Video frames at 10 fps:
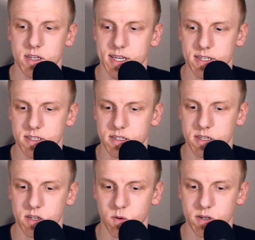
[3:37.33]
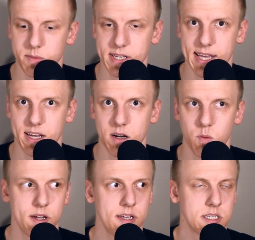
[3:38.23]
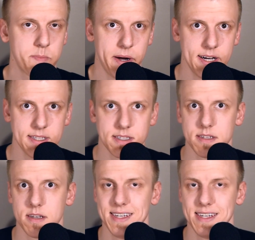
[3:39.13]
It's going to be taking away spots.